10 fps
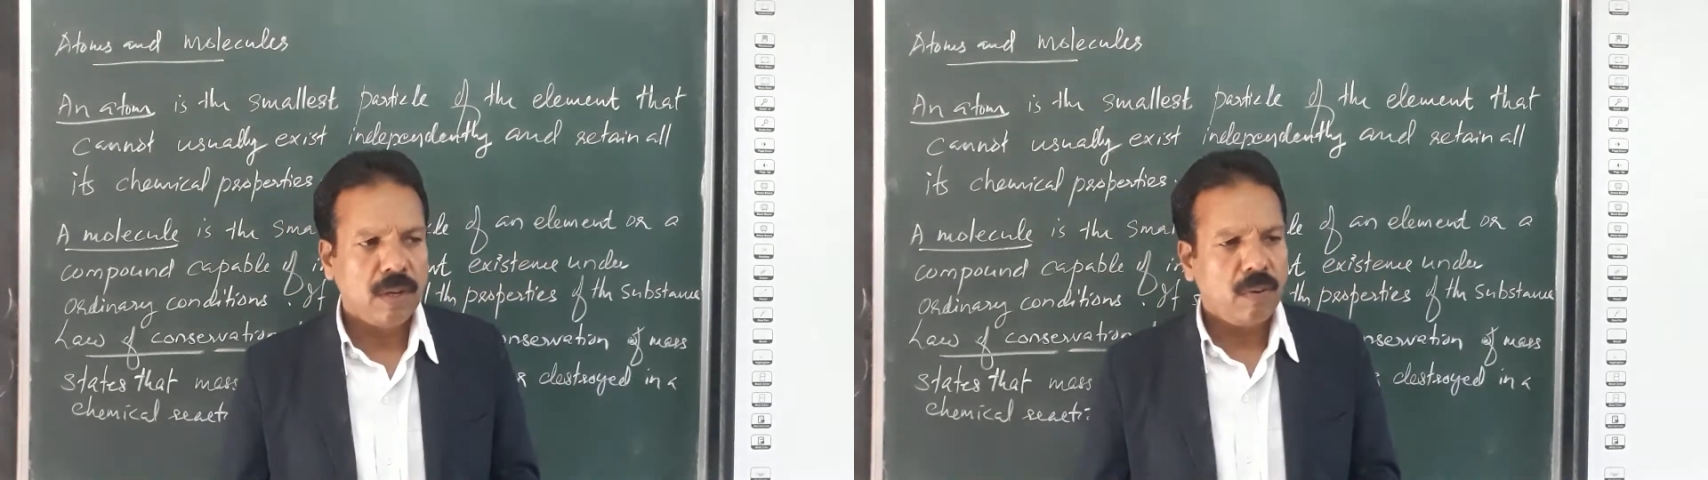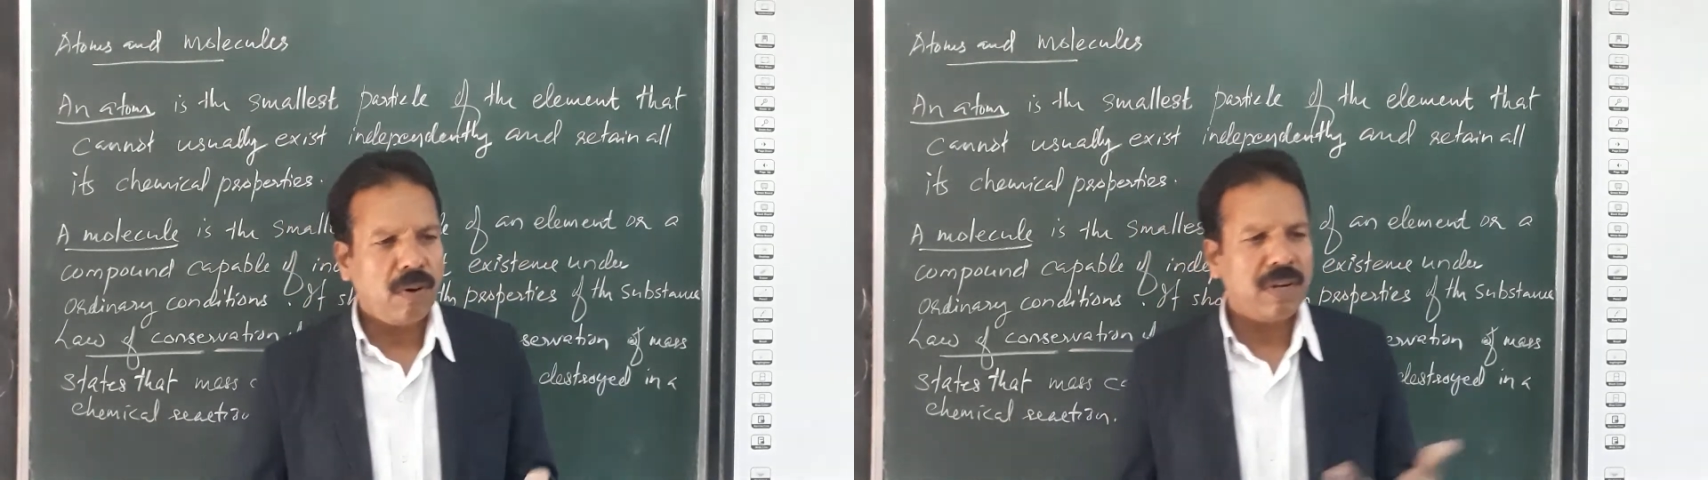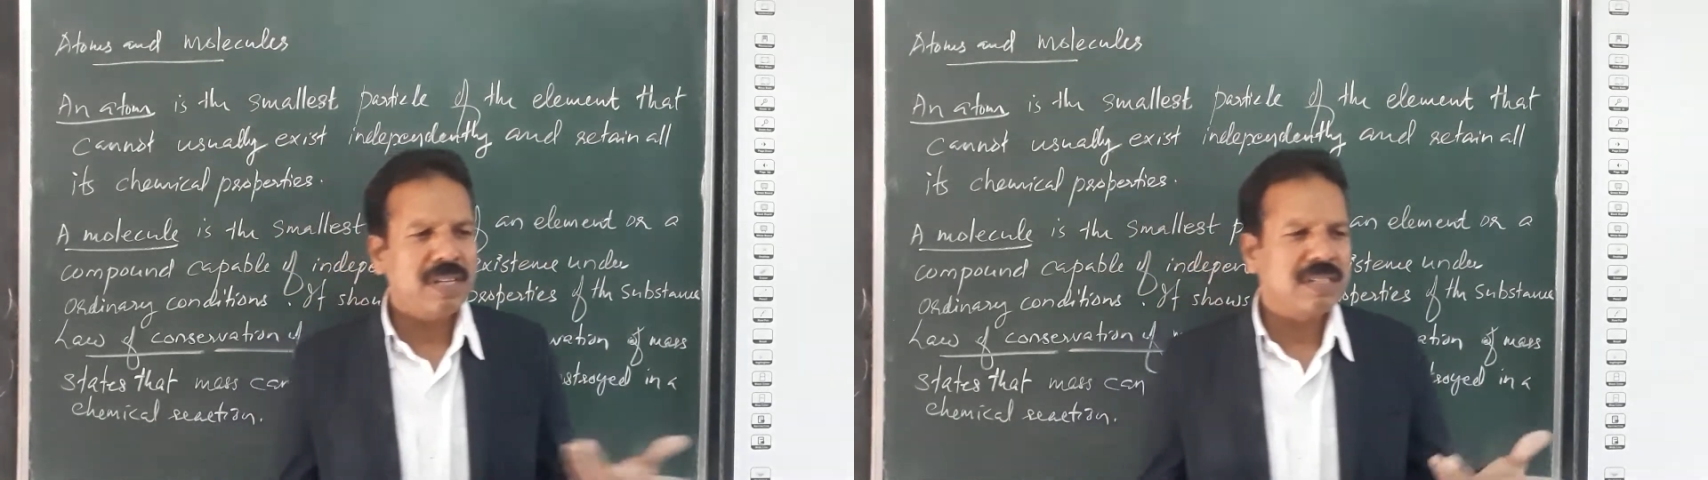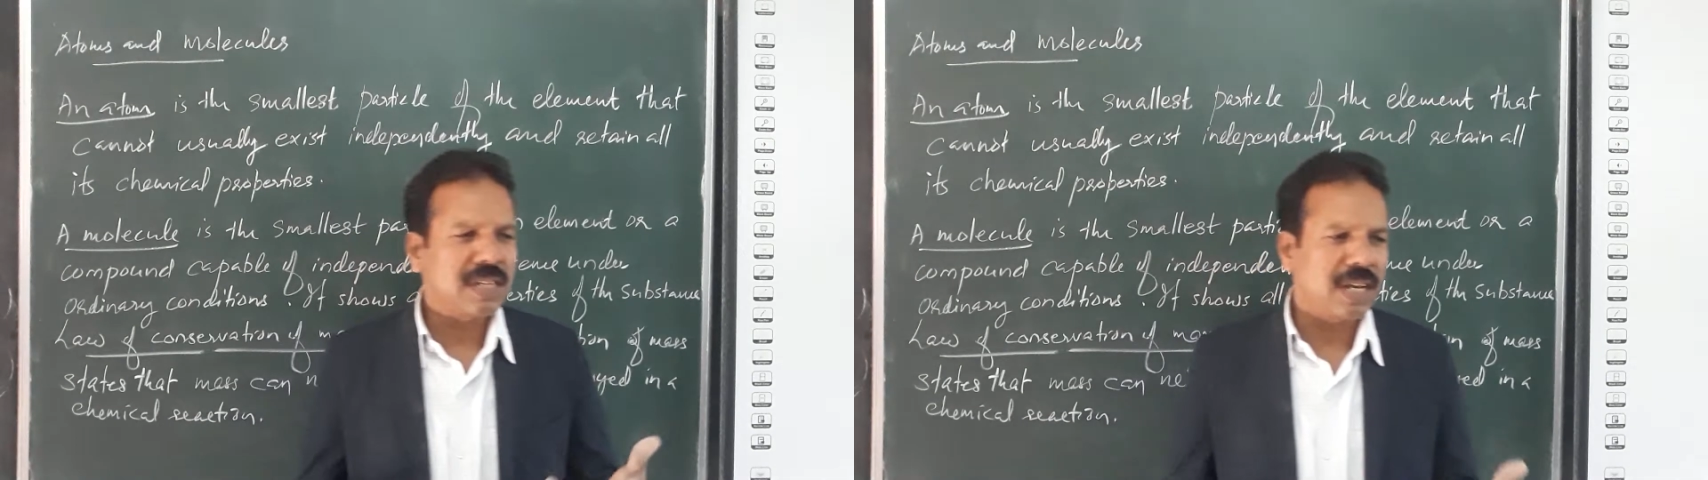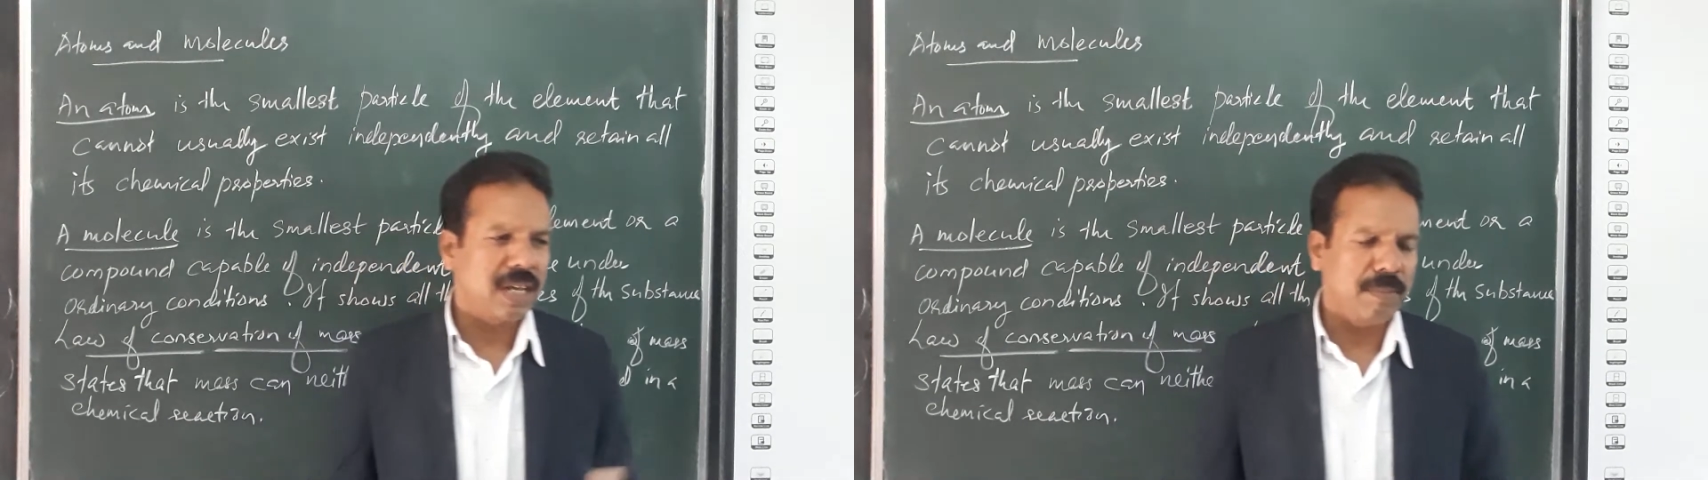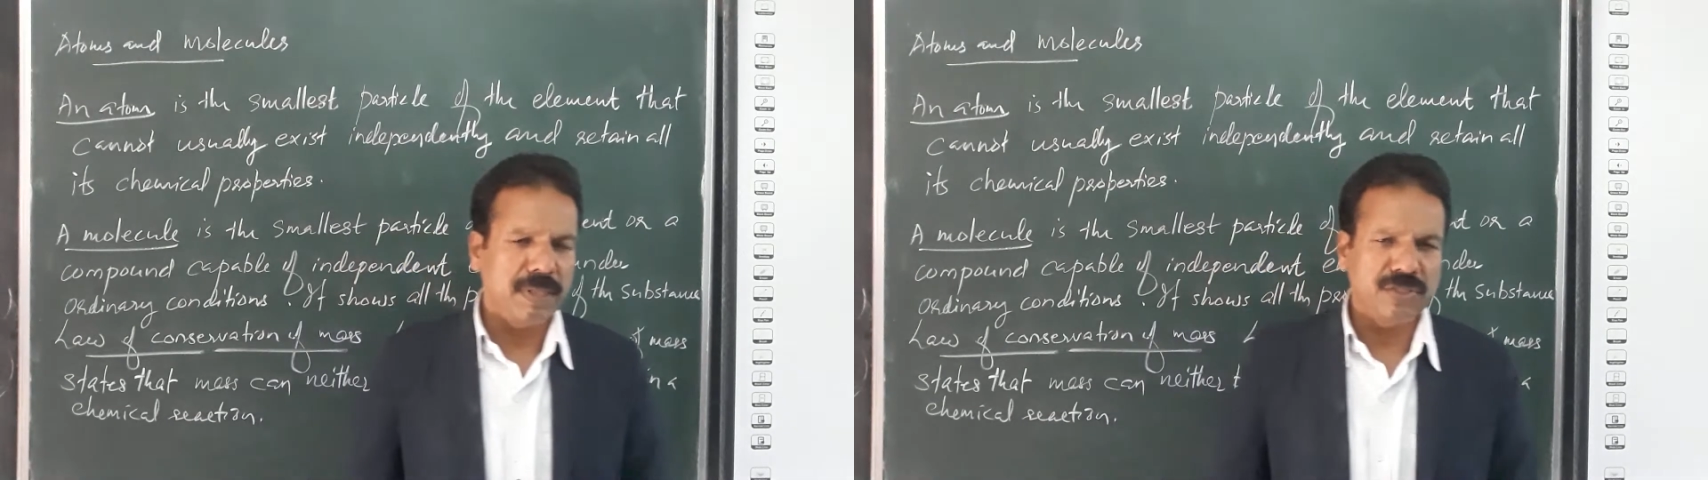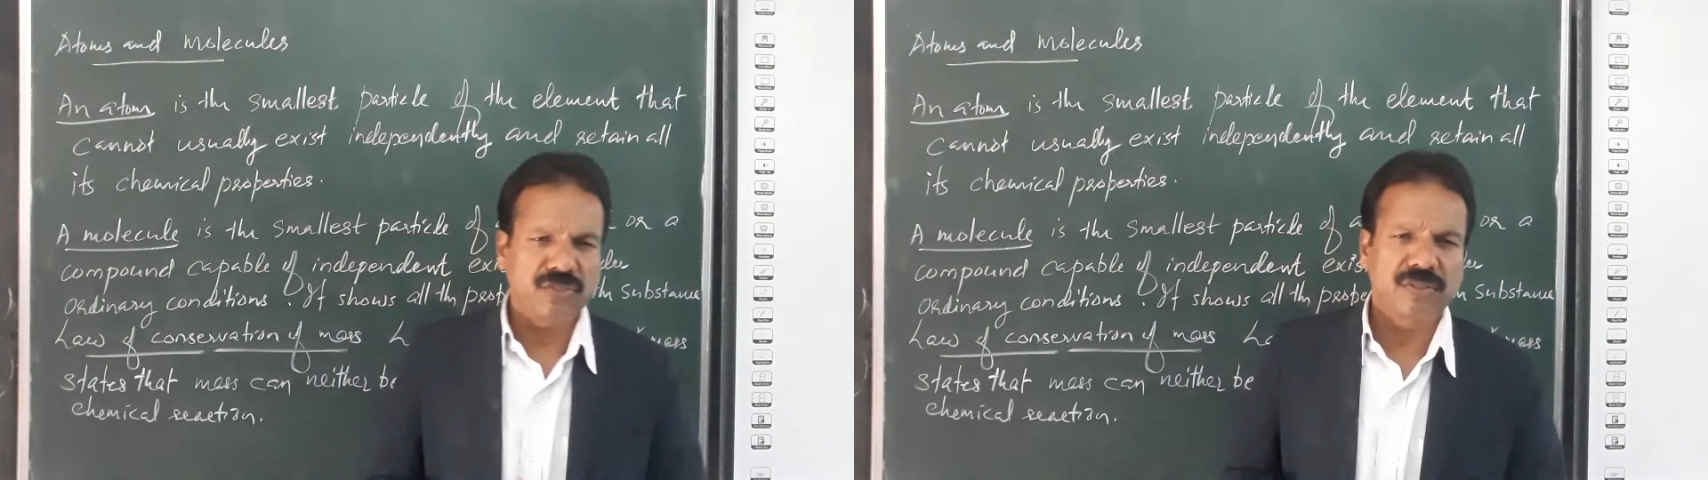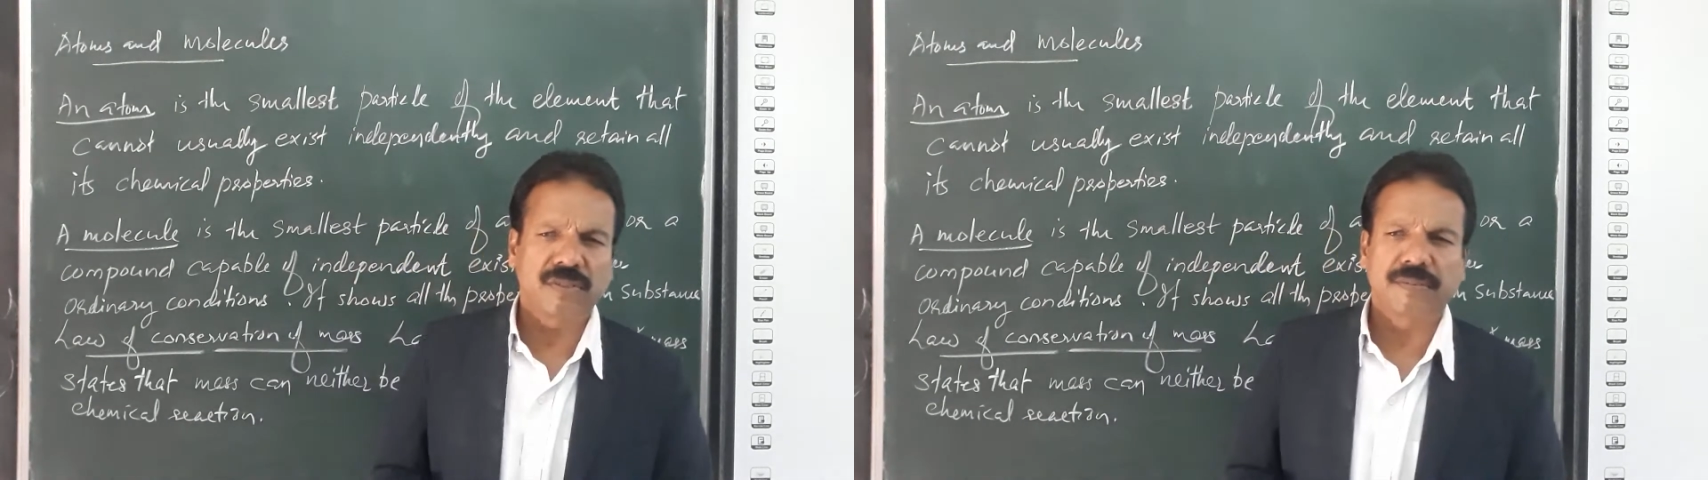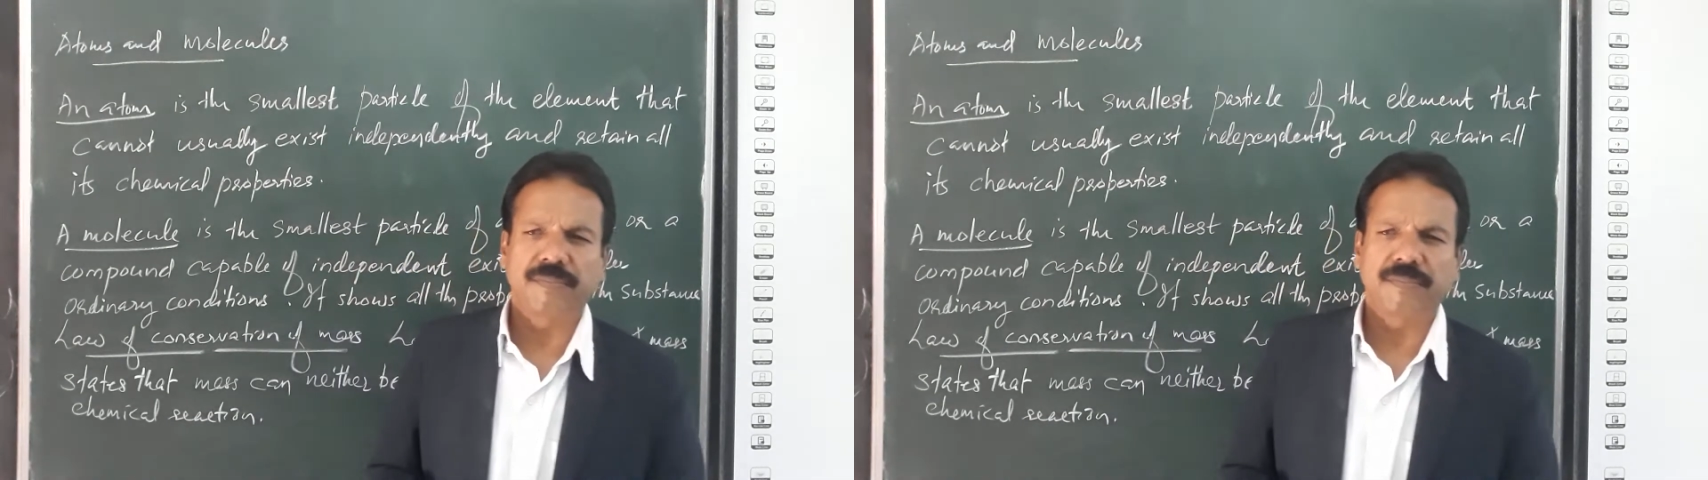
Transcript: All these are elements.